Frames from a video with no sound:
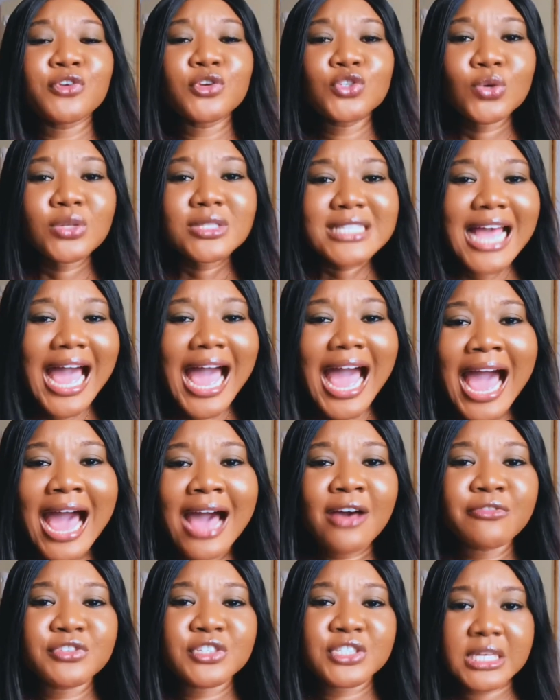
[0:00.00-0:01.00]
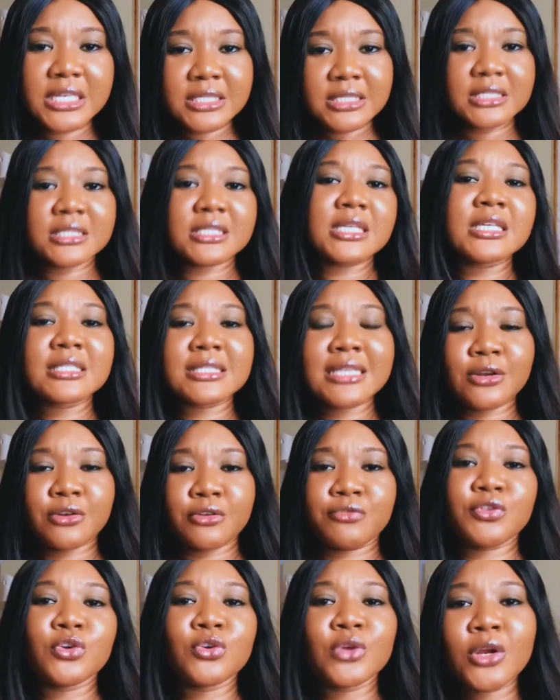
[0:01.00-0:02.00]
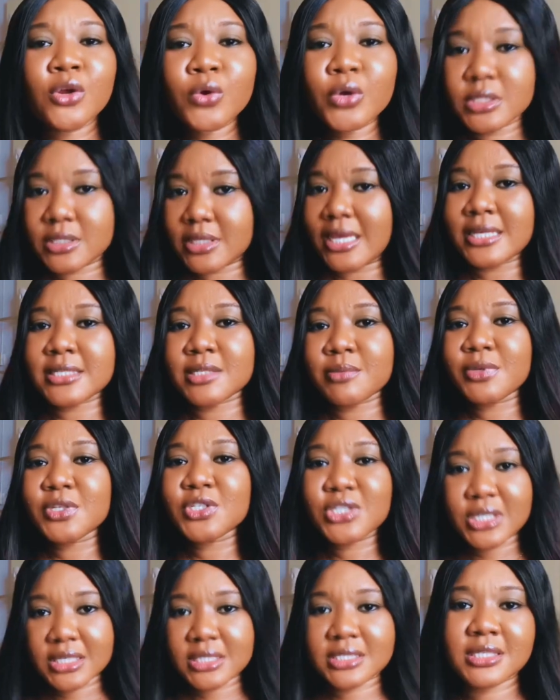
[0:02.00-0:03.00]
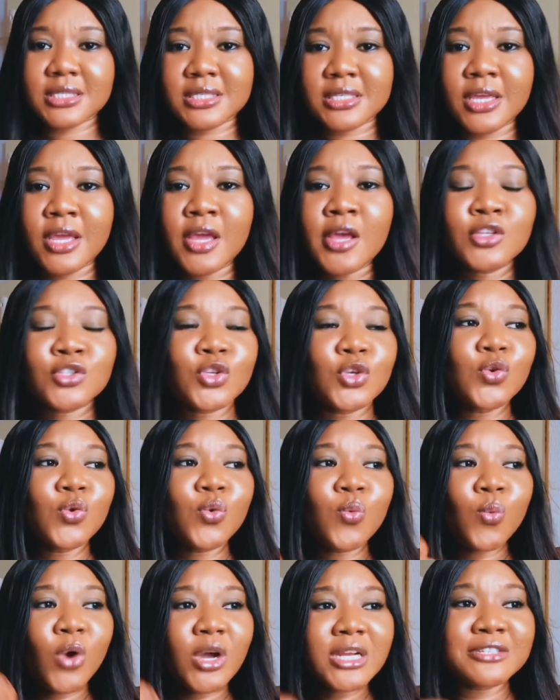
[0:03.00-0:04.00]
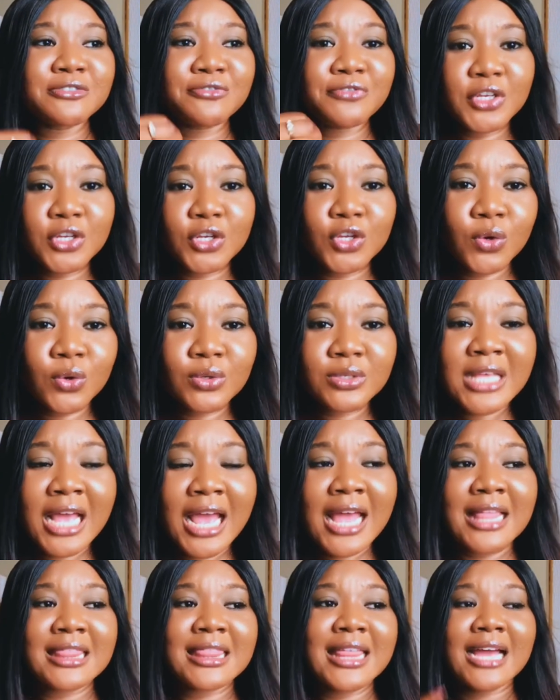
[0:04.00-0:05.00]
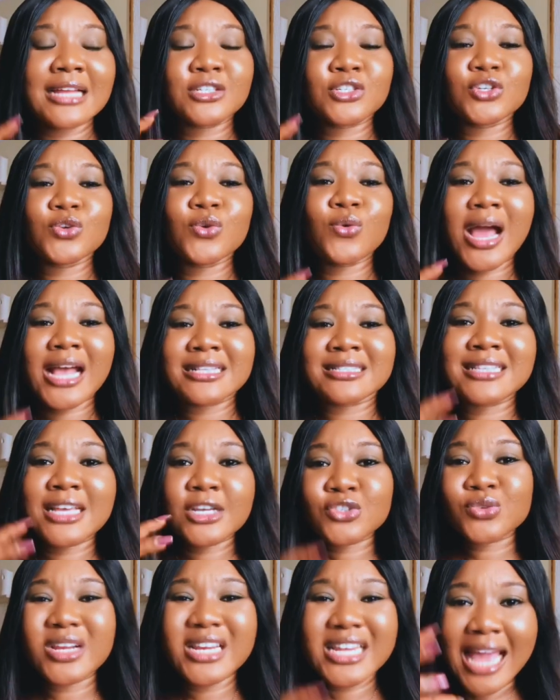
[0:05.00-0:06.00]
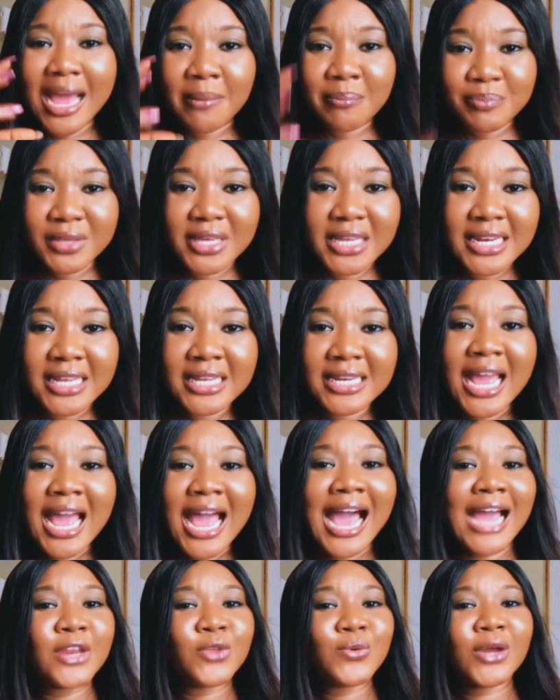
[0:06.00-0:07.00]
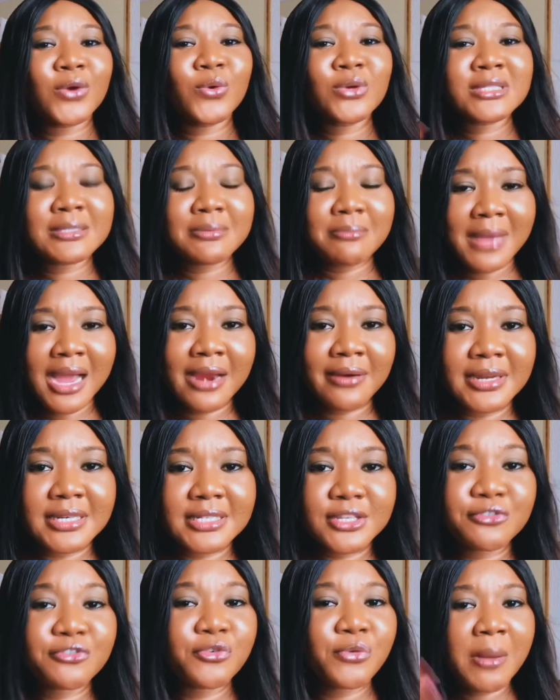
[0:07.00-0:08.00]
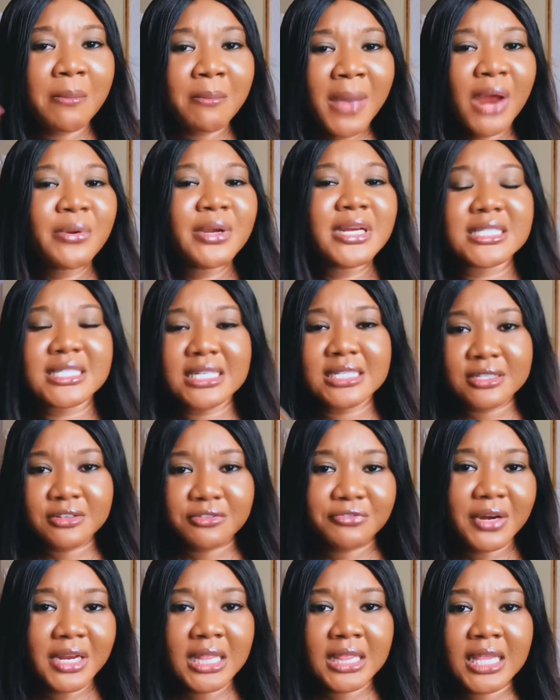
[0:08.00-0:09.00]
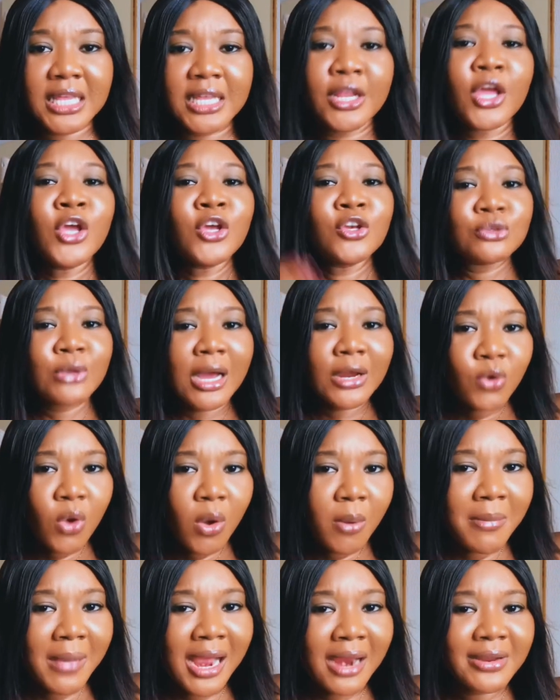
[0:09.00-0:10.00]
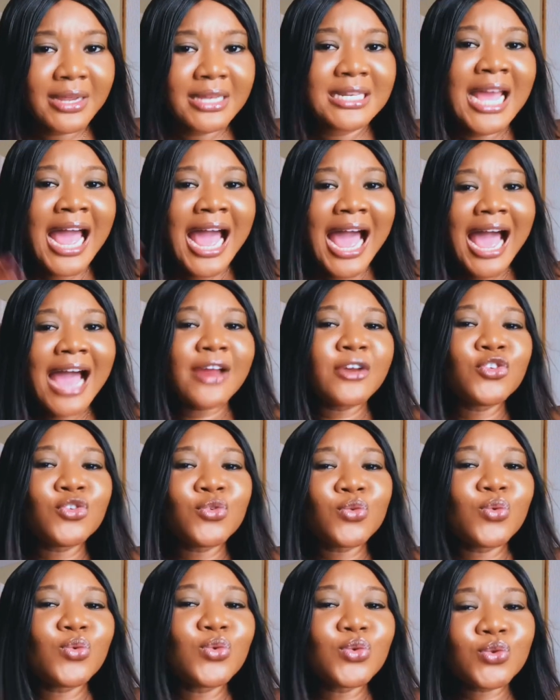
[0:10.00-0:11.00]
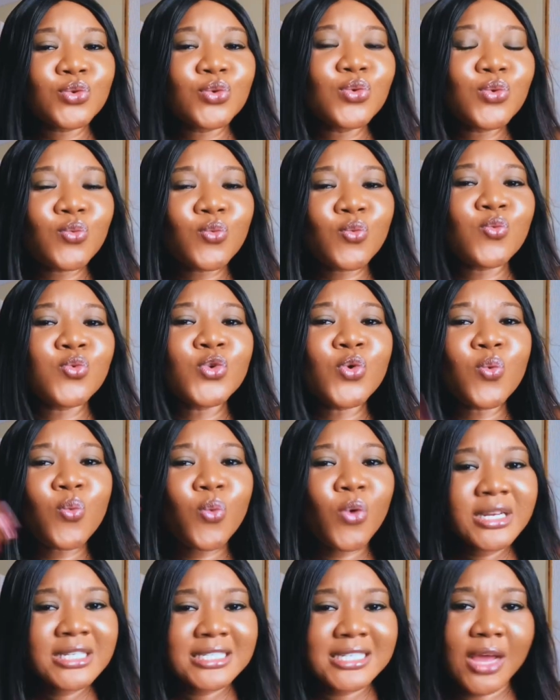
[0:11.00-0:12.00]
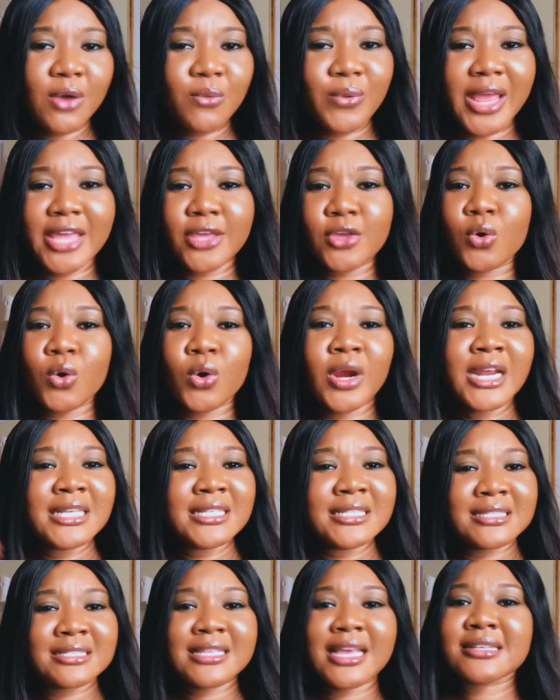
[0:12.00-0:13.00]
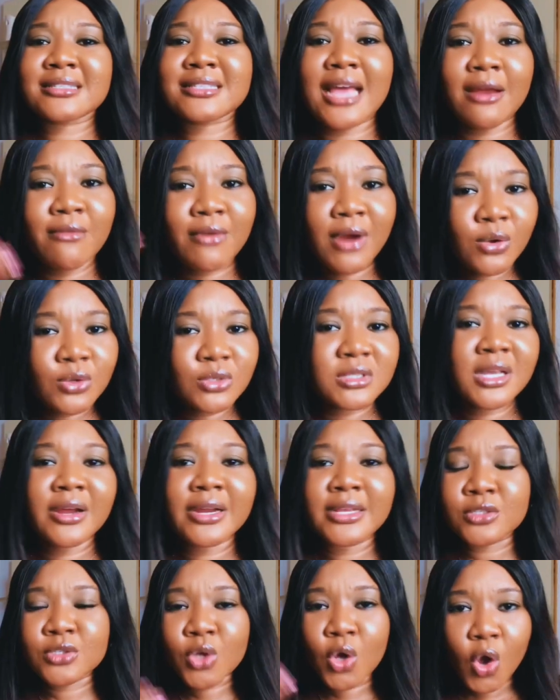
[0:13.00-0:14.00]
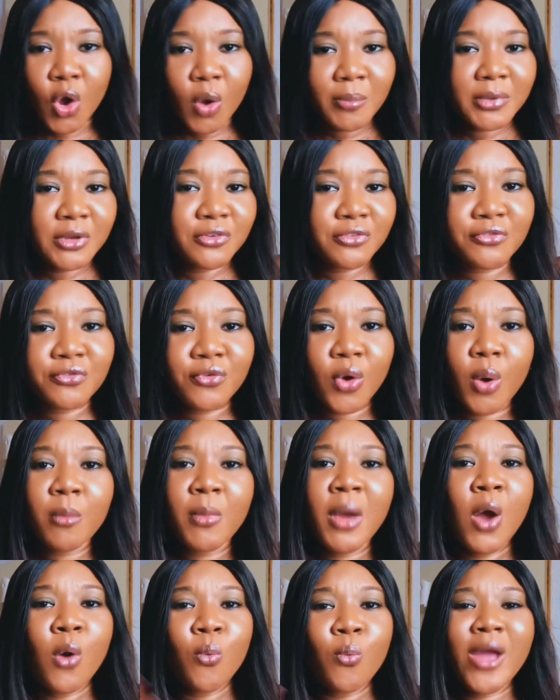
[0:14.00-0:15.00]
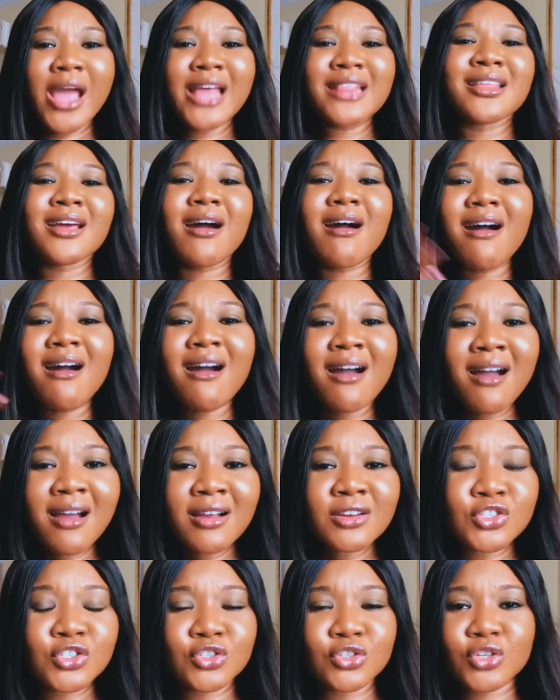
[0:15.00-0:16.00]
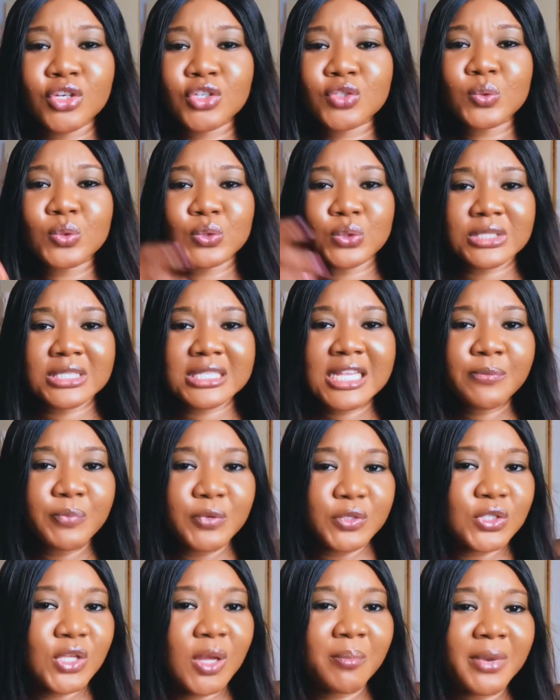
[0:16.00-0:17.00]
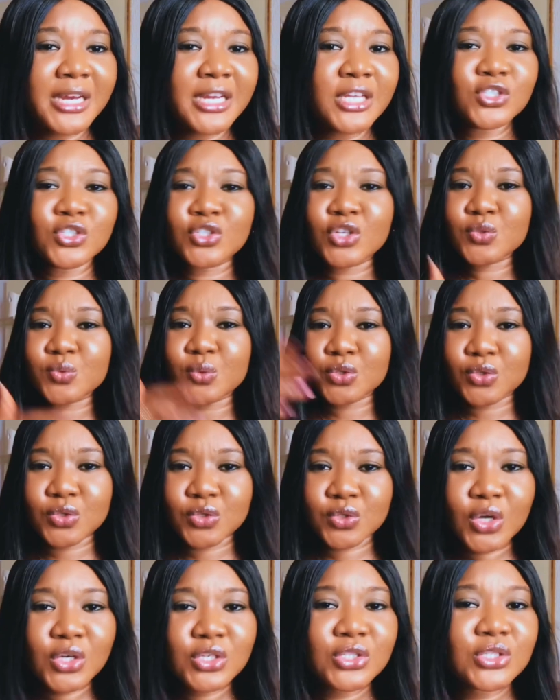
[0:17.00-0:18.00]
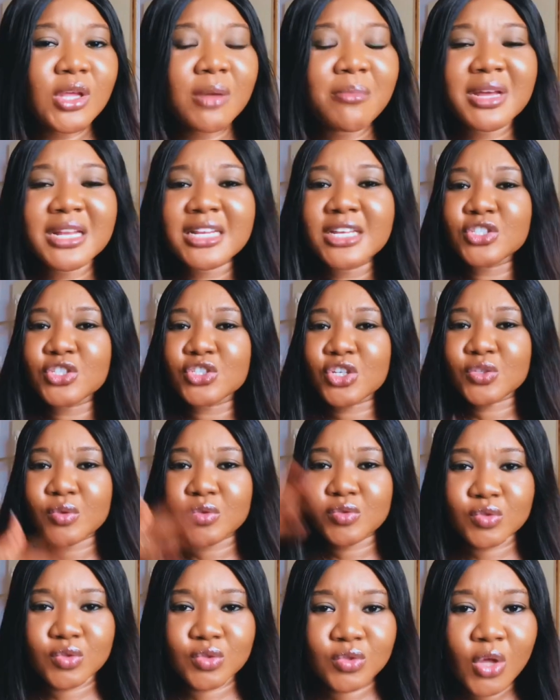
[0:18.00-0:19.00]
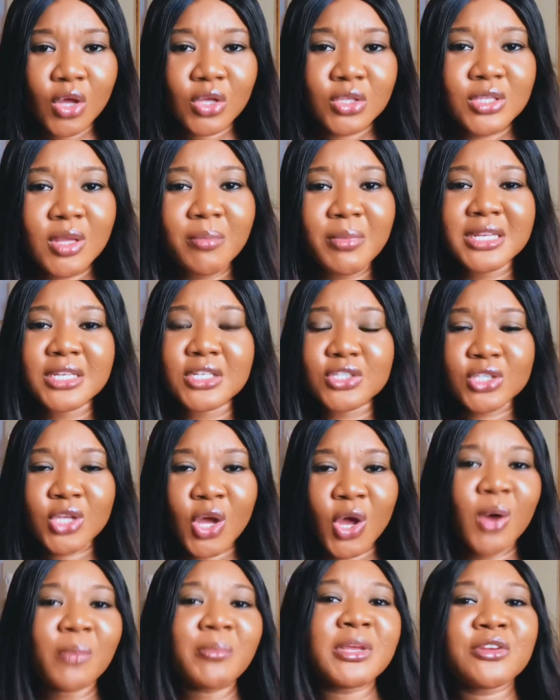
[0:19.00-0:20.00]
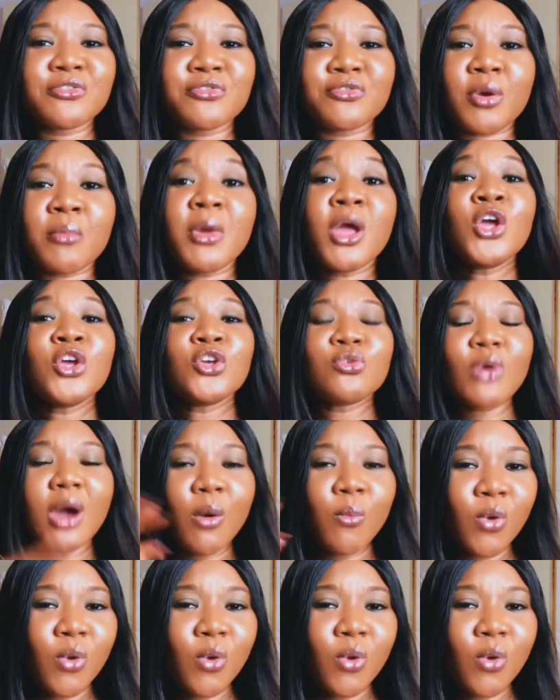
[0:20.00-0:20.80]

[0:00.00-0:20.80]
If you don't have chastity inside of you, you are not going to exhibit chastity. So you watch videos that, you know, are sexually appealing, and you are not married. If you were married, it's a different thing. You are not married, and you you you wonder where your sex arousal is coming from, where the urge to just want to sleep with somebody, to just want to touch somebody, to just want to suck somebody is coming from.